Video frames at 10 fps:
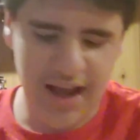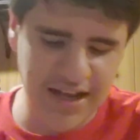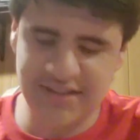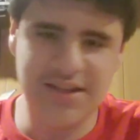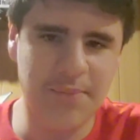
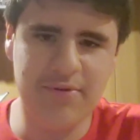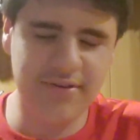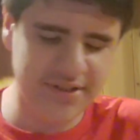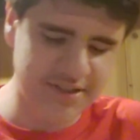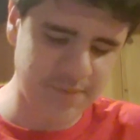I
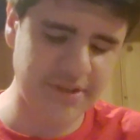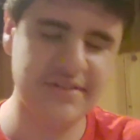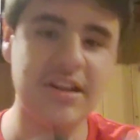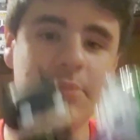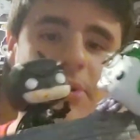completely just
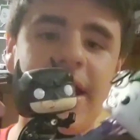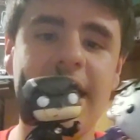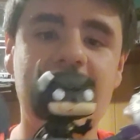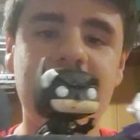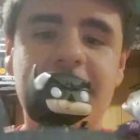missed it, but I
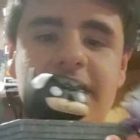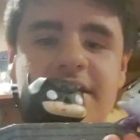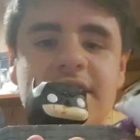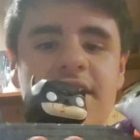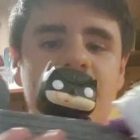have this